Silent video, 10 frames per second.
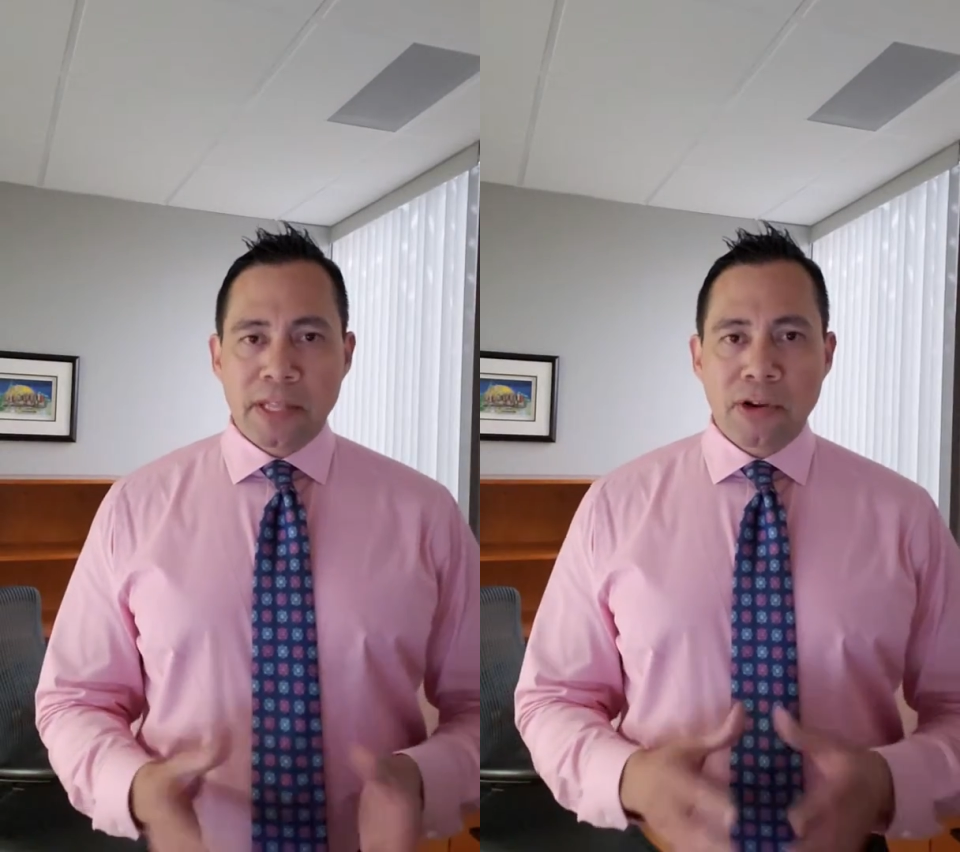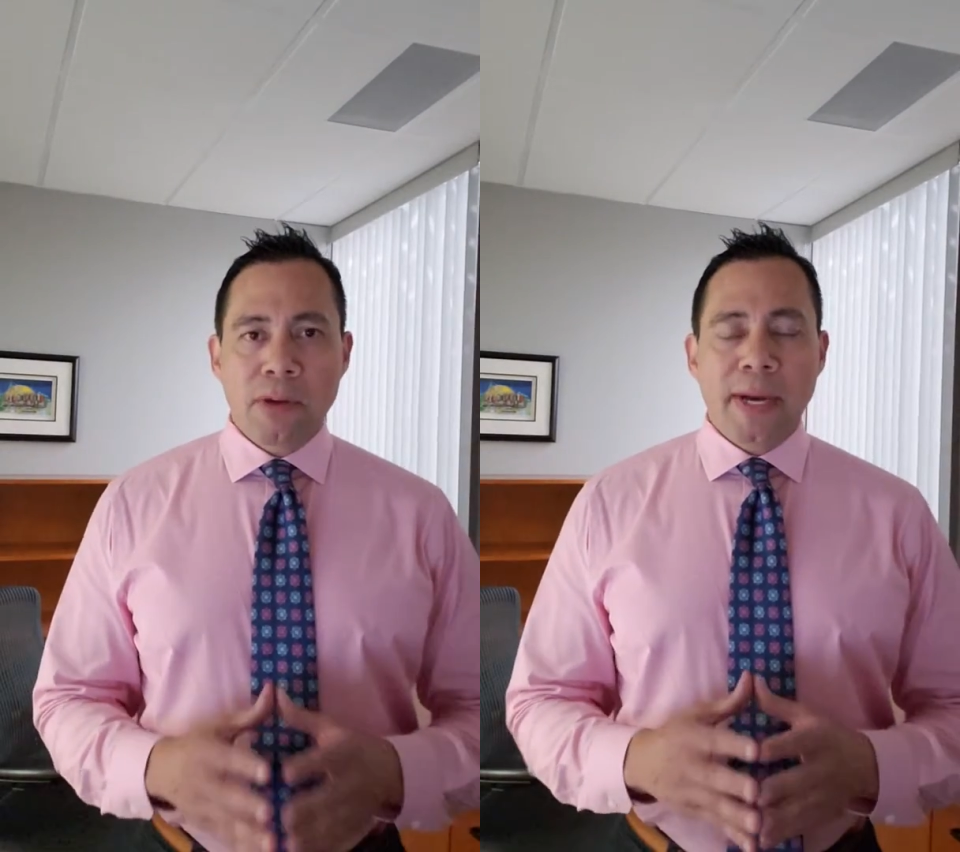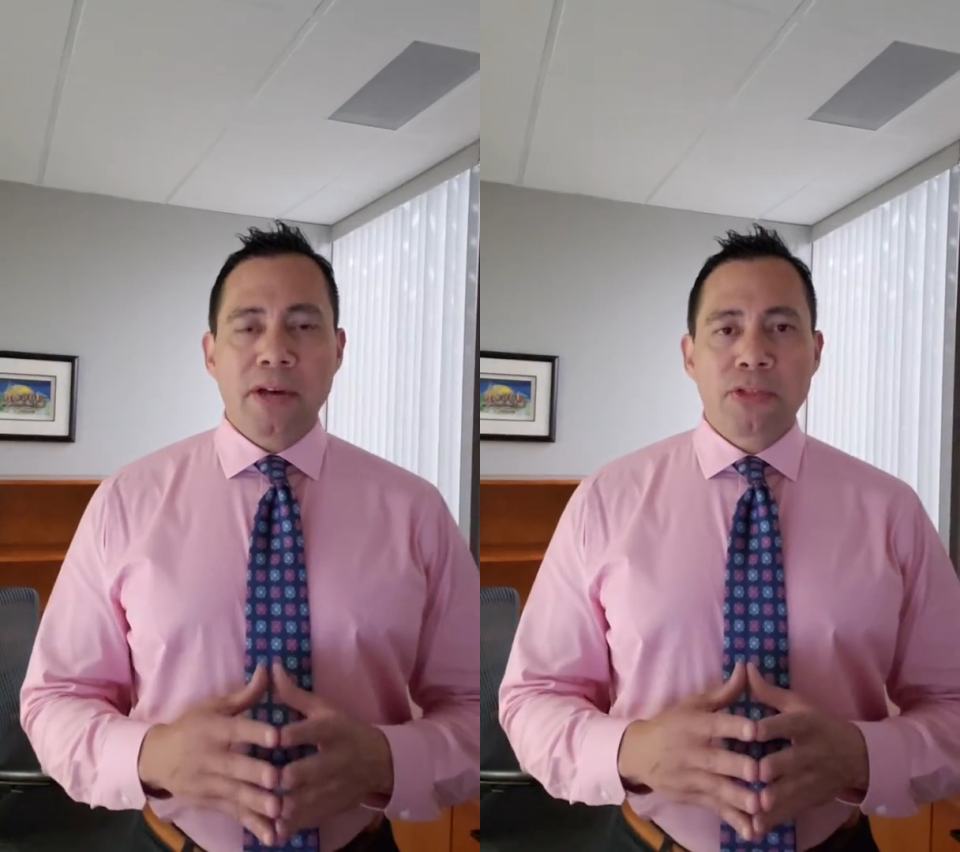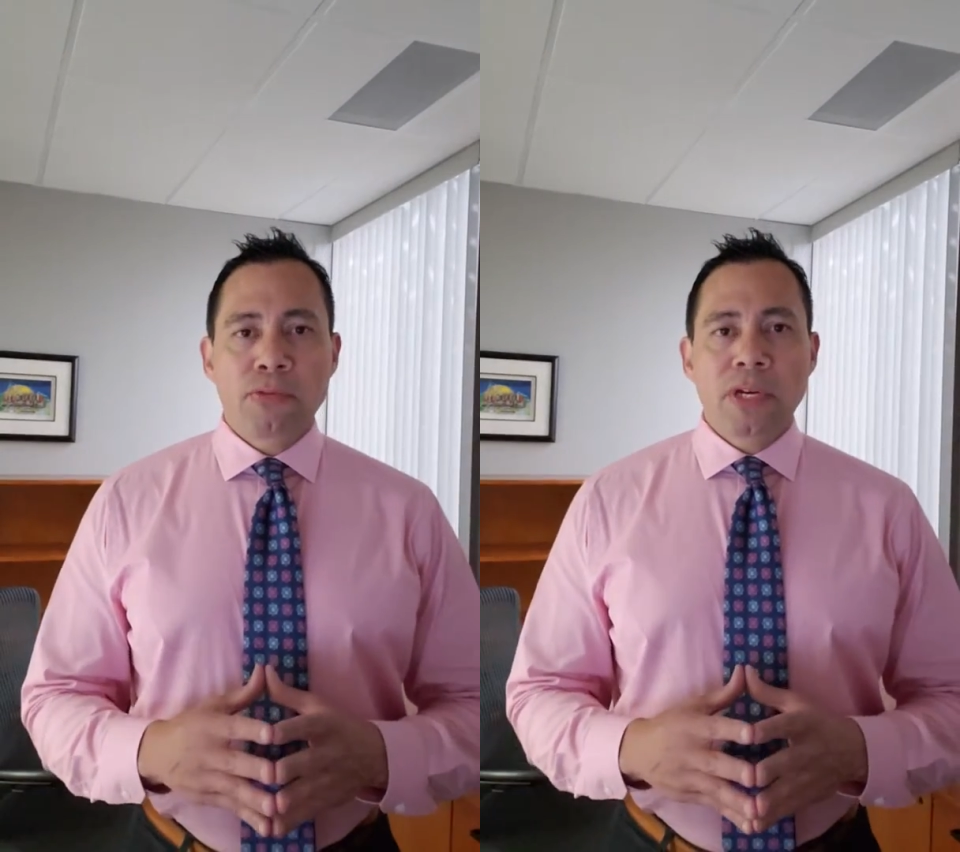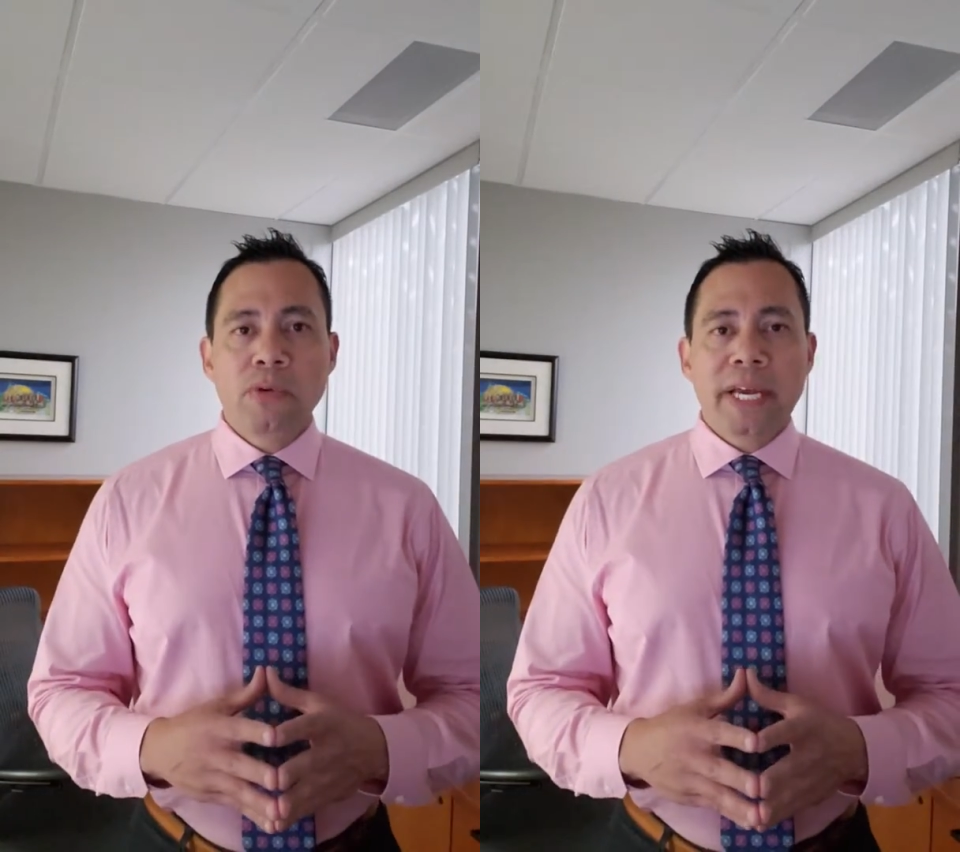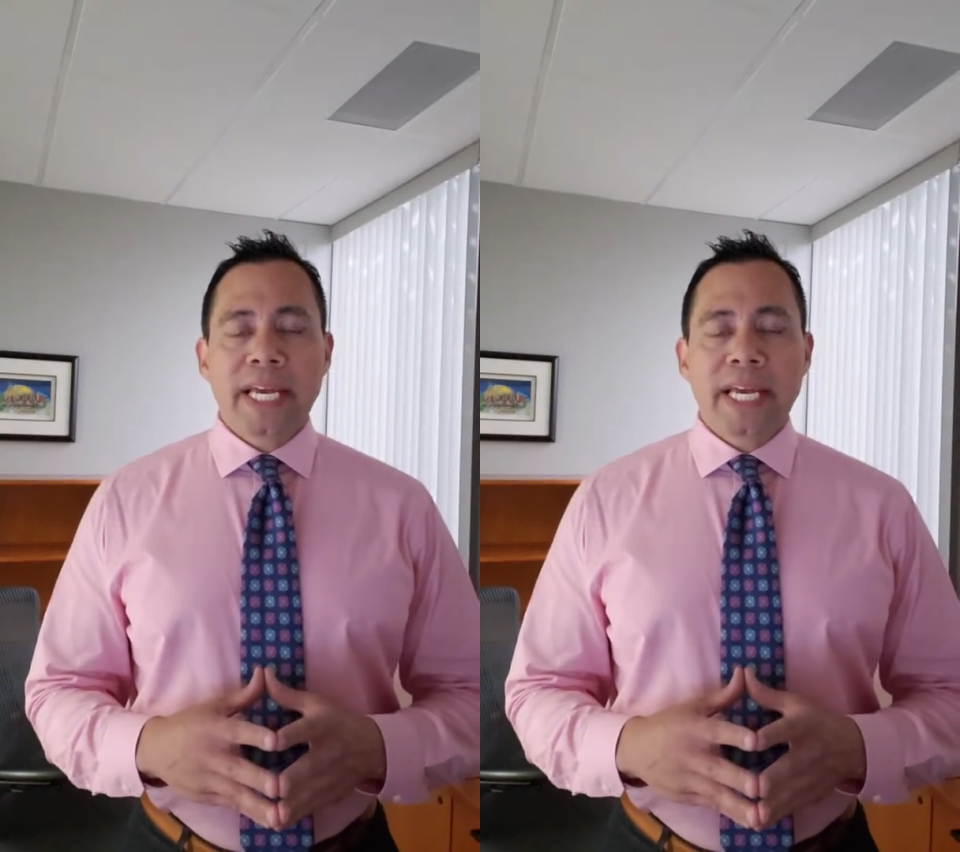There are about three